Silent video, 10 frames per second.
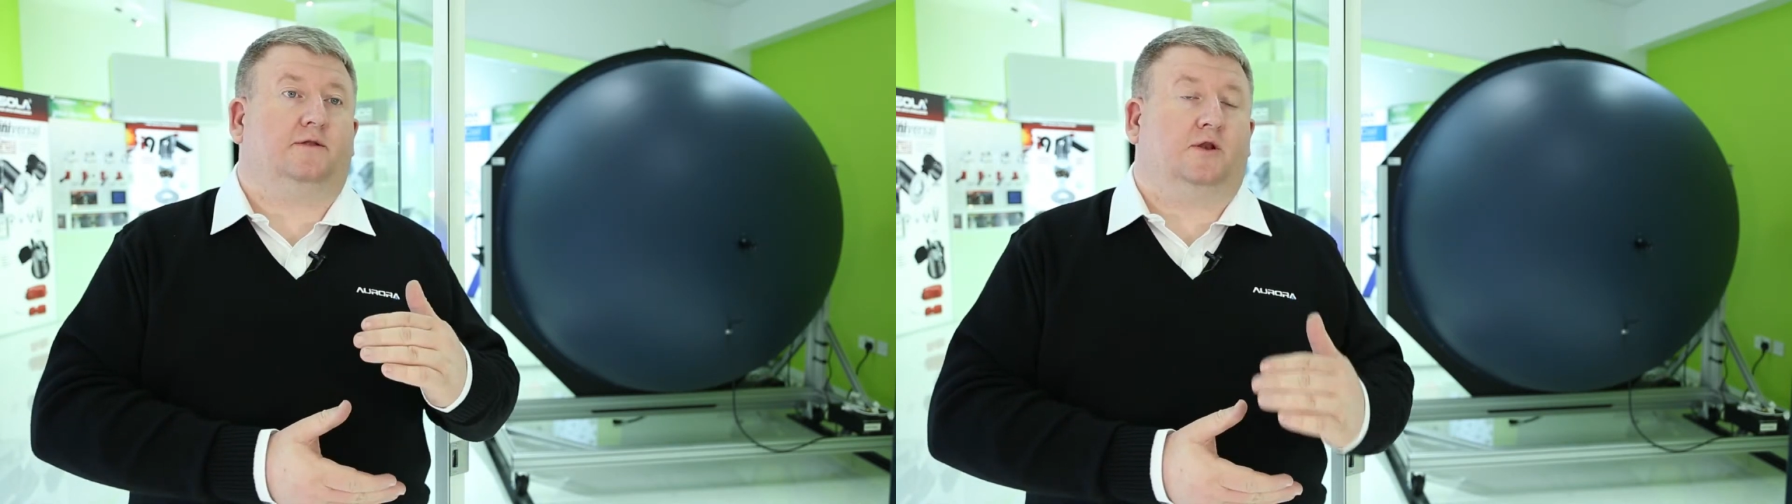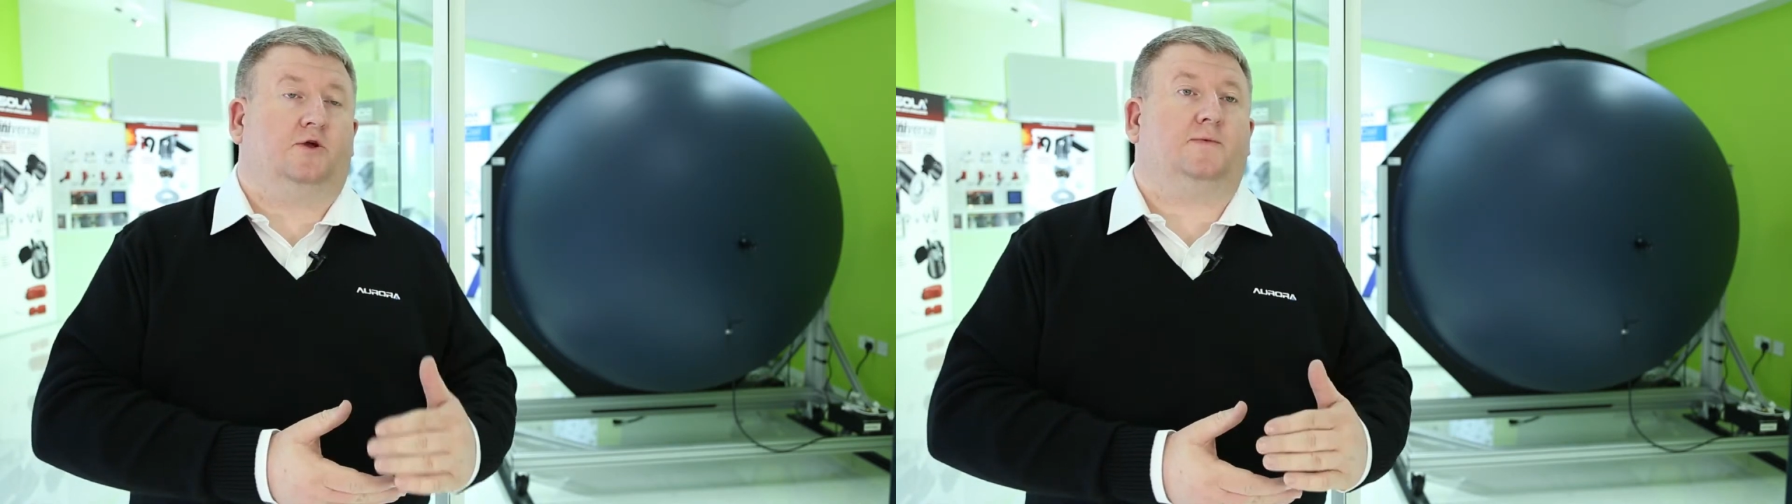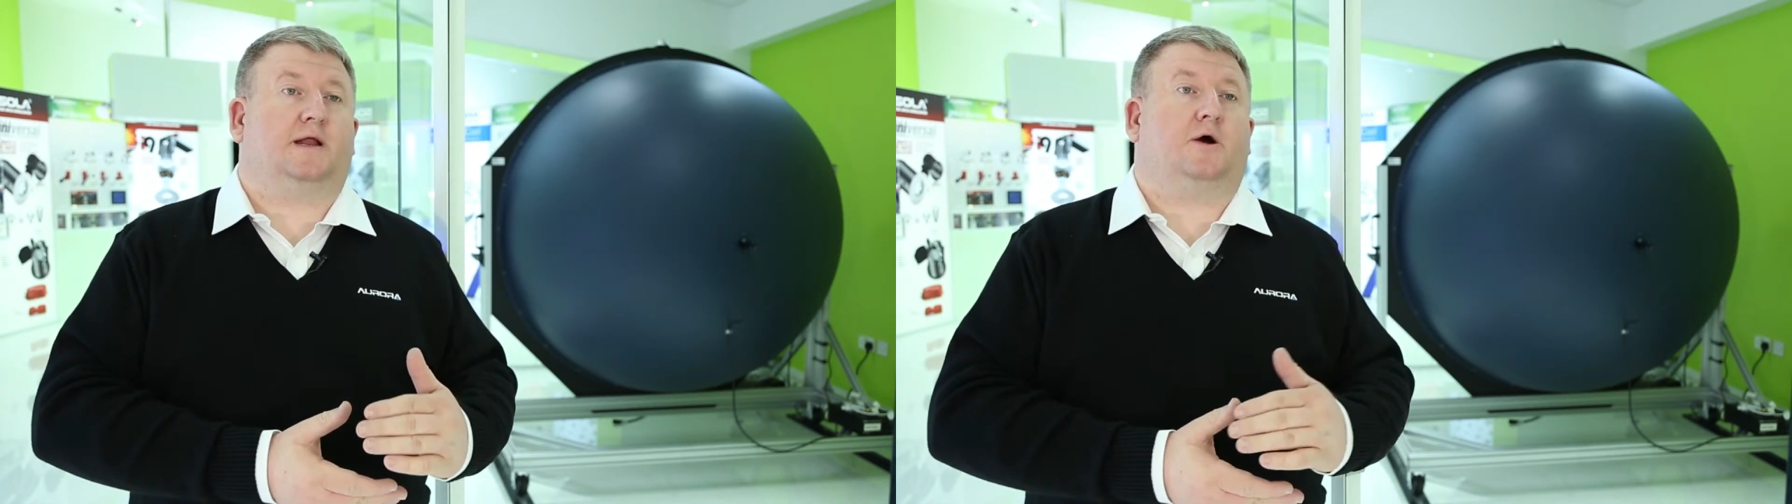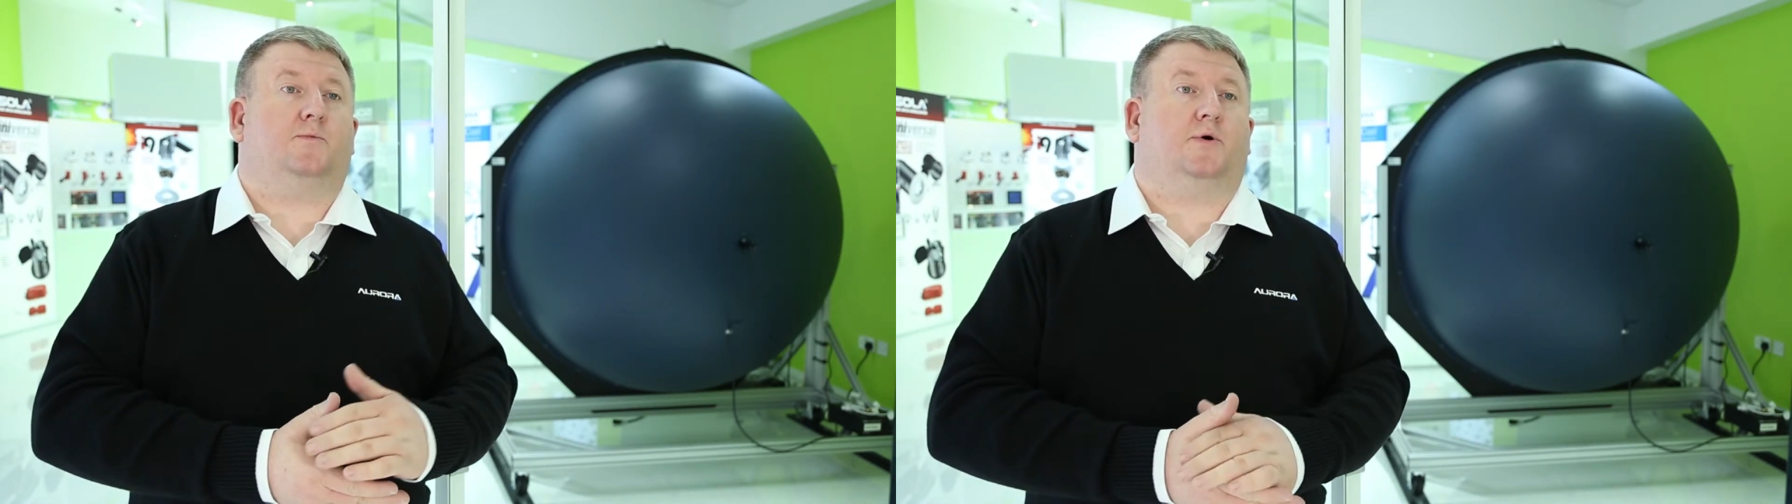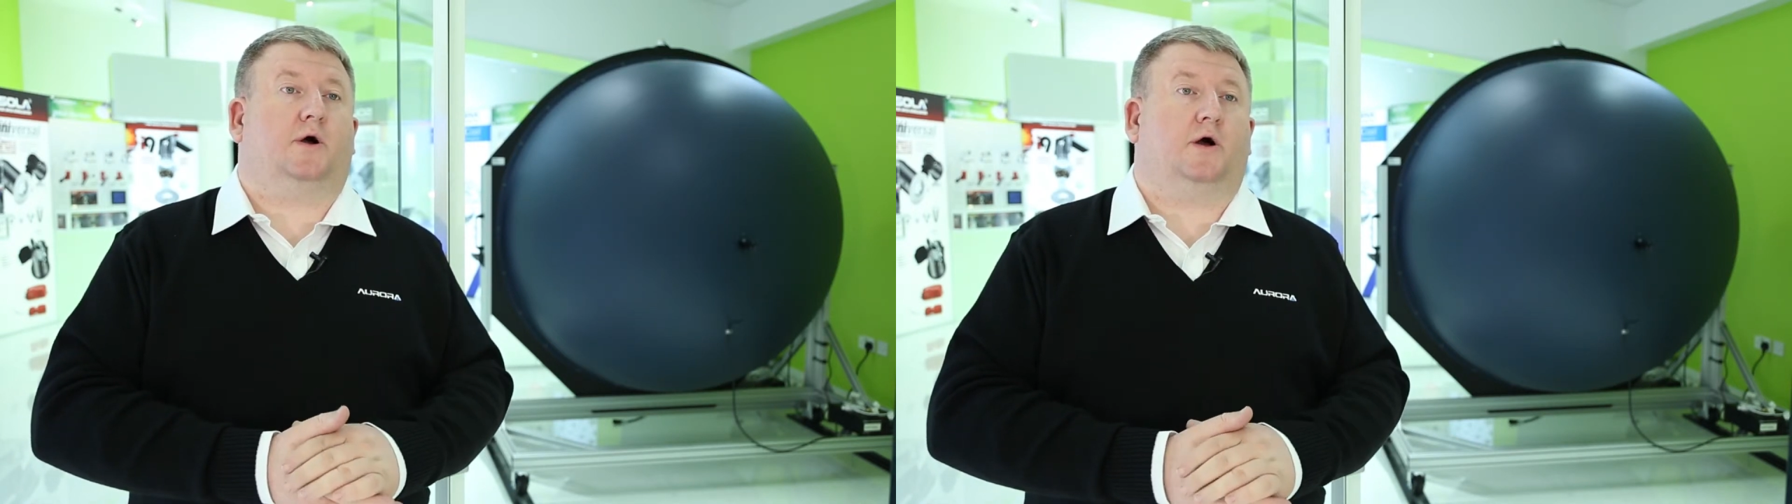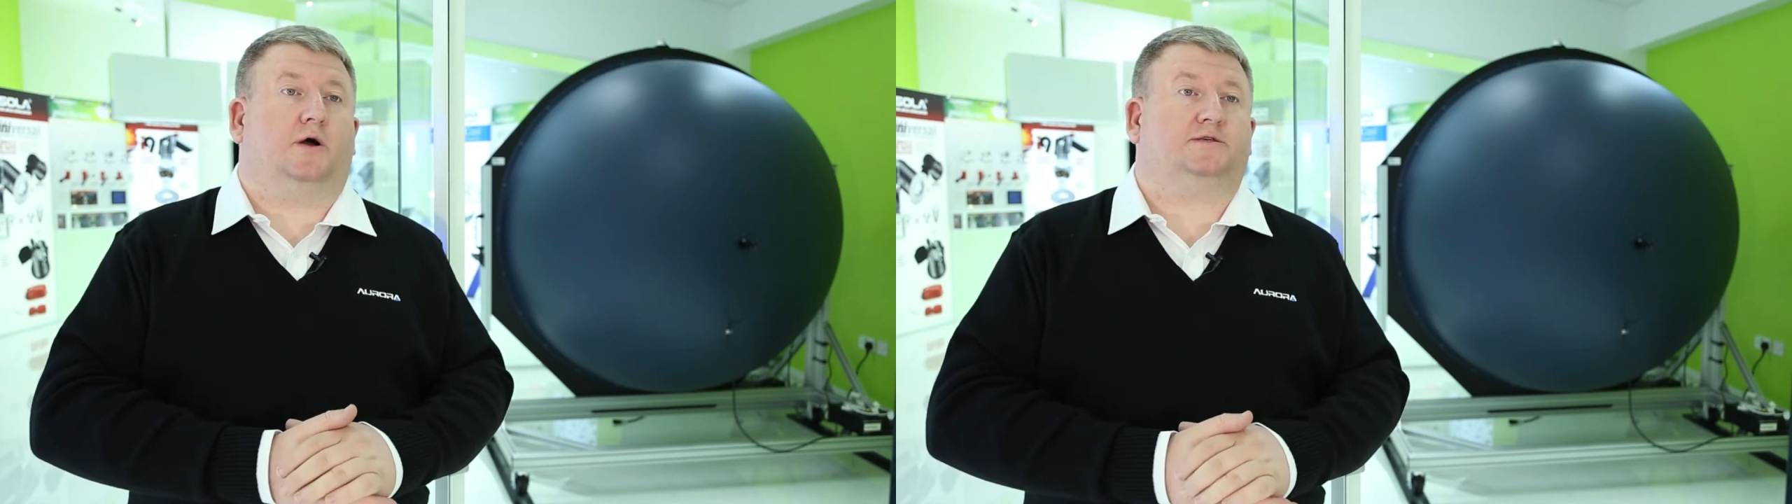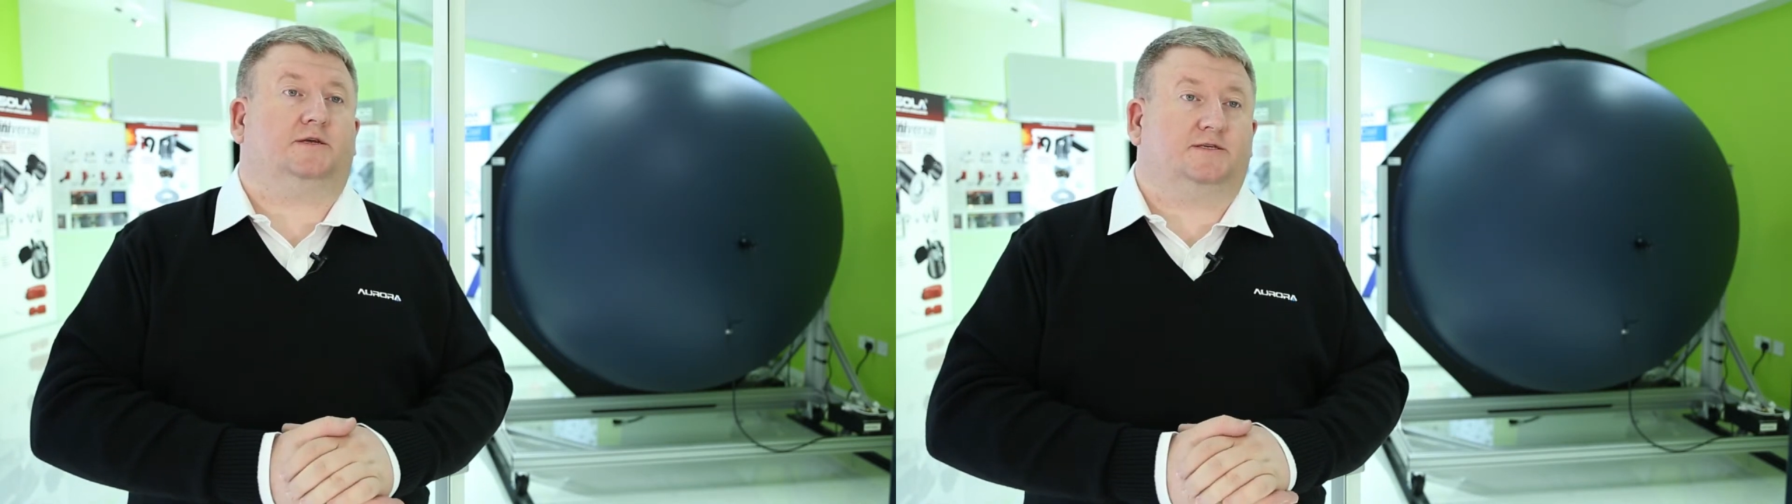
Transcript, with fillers: the lumen output is